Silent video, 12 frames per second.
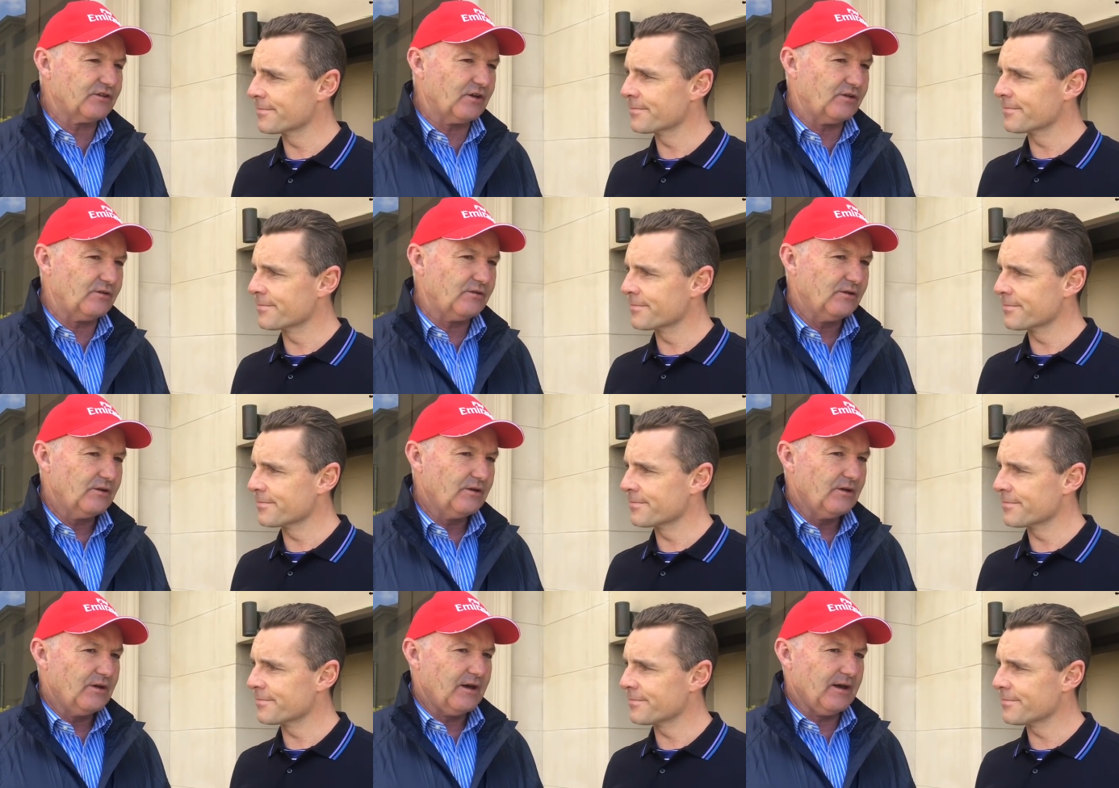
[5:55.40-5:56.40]
Speaker 1: So
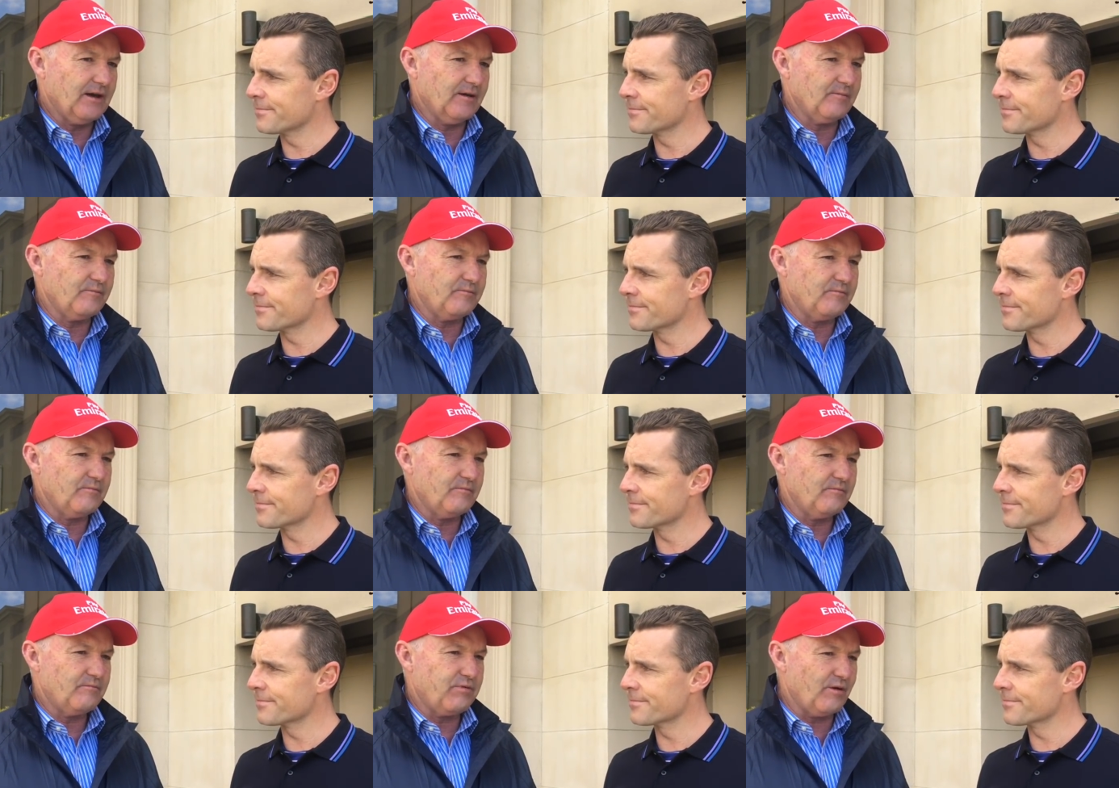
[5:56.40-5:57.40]
um,
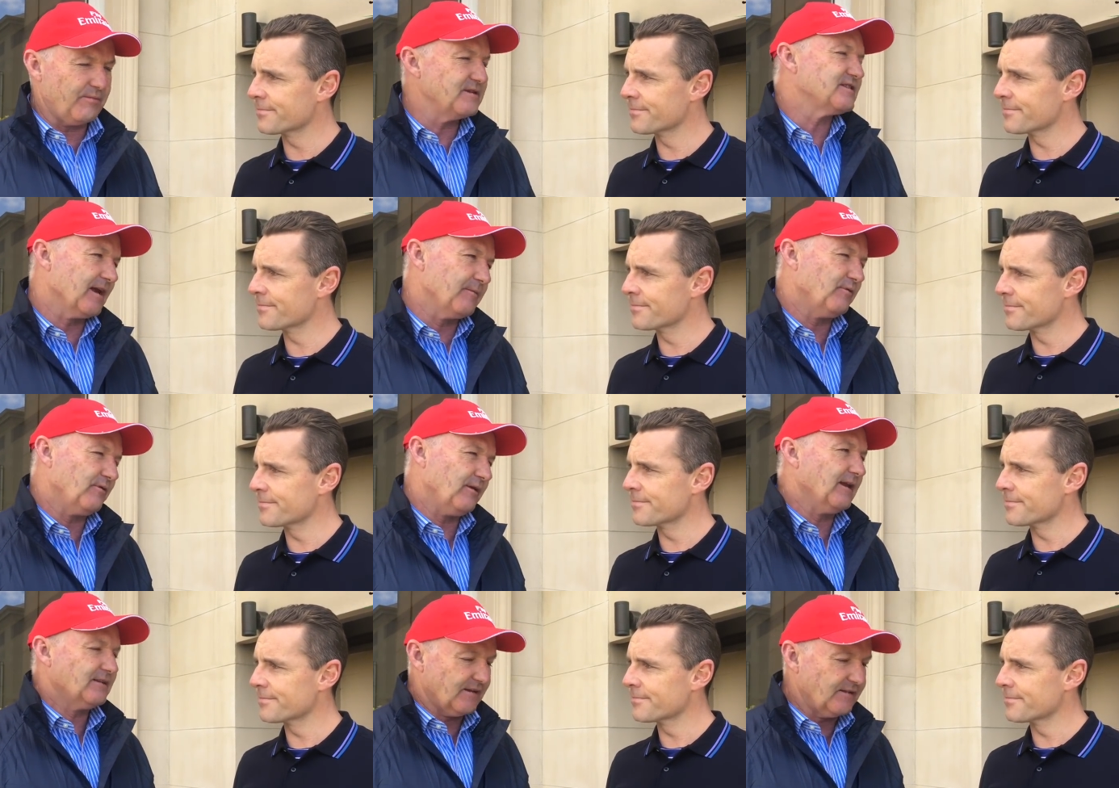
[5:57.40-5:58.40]
probably stable
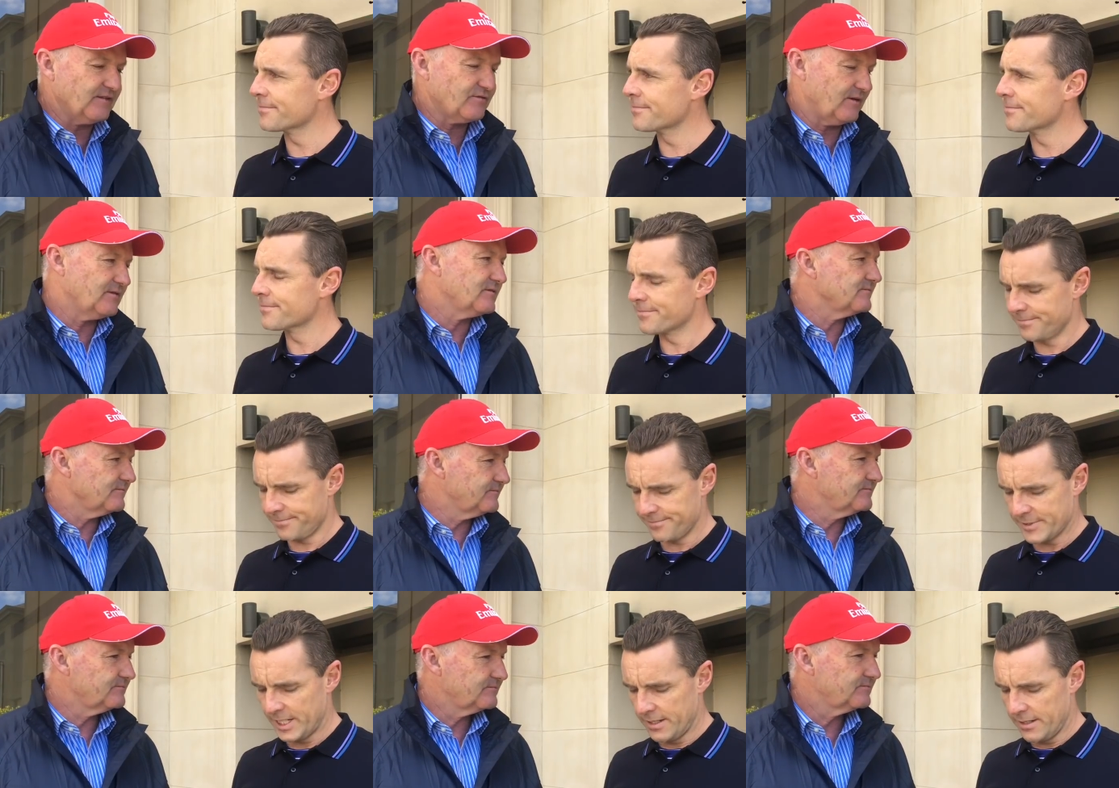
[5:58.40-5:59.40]
elect in this race.
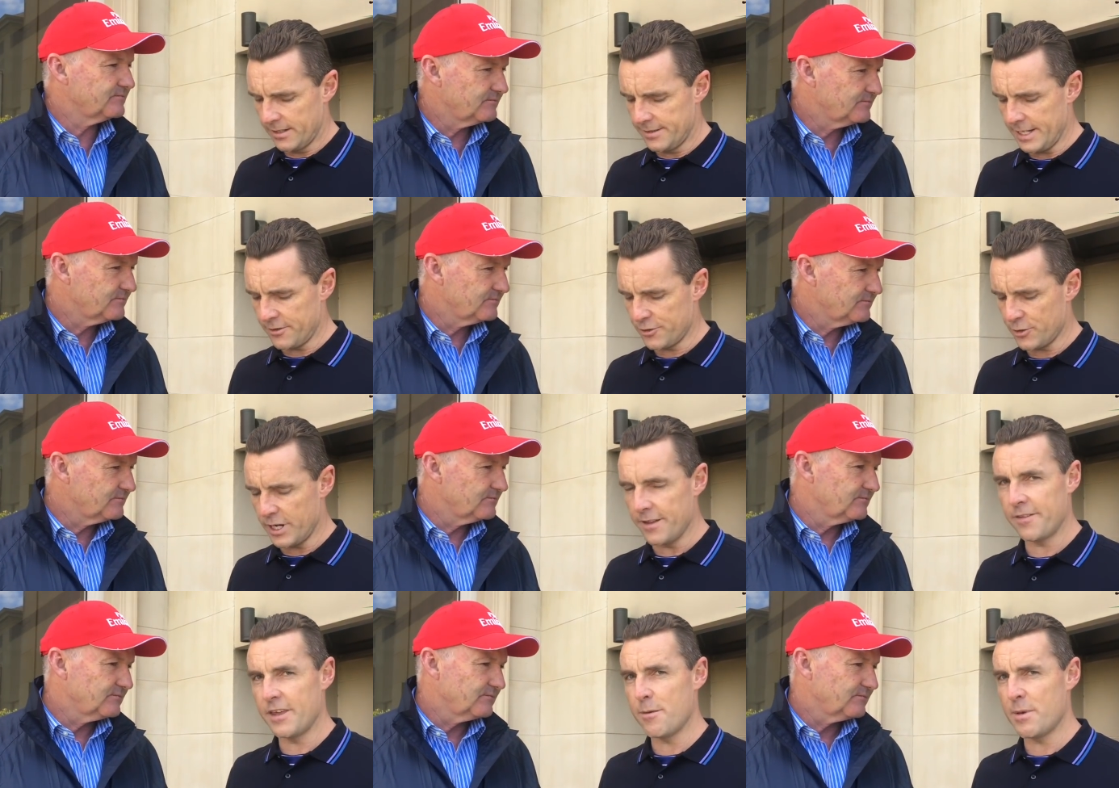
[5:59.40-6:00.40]
Speaker 2: Down the straight,
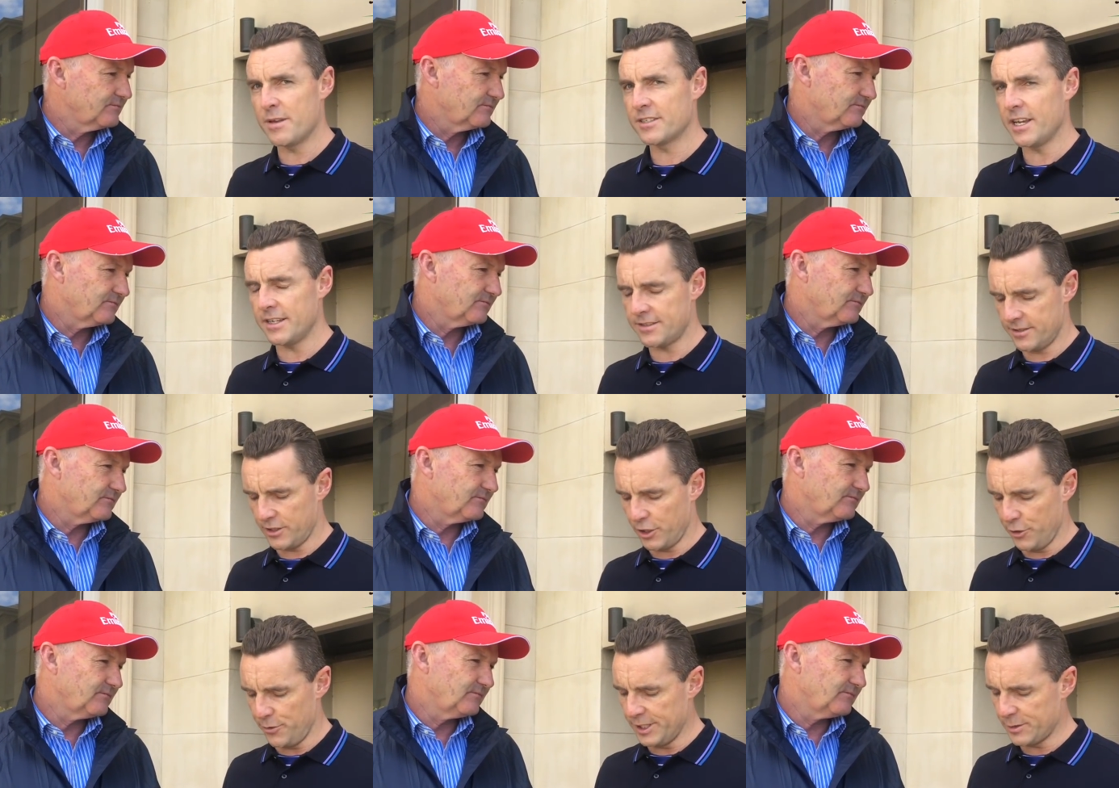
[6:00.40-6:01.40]
the MSS
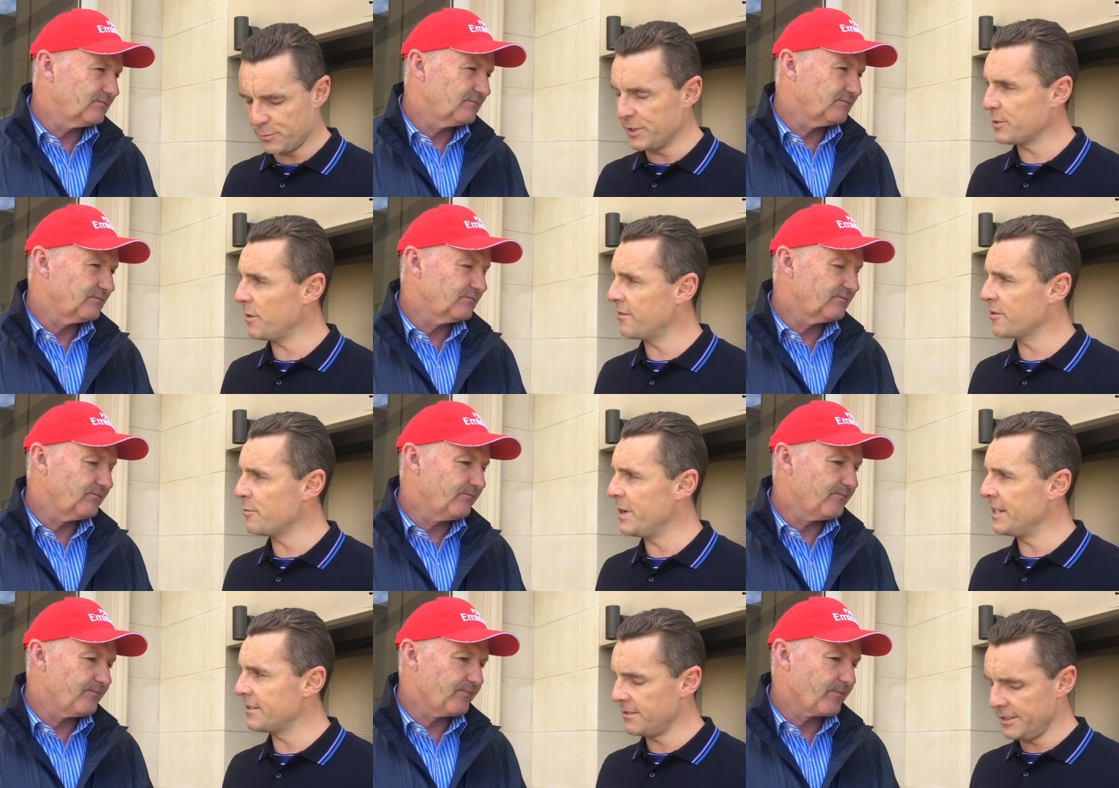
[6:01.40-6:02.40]
Security Sprint 1200
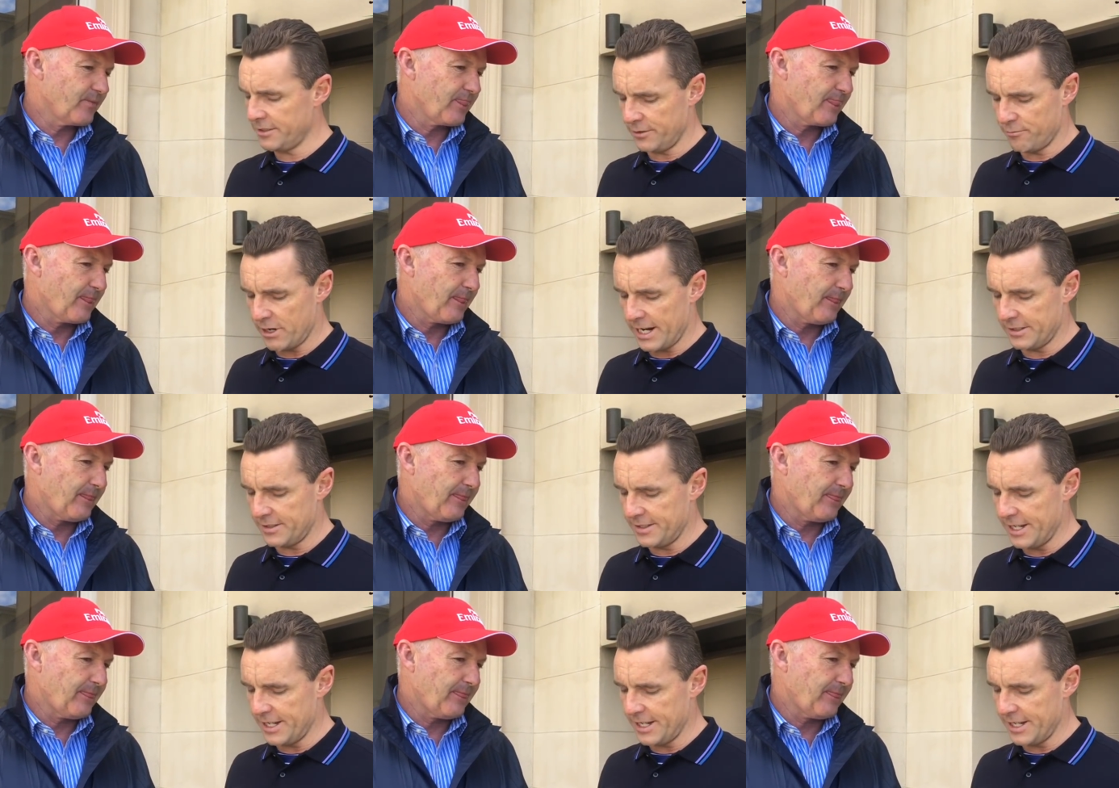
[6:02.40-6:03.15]
metres listed race.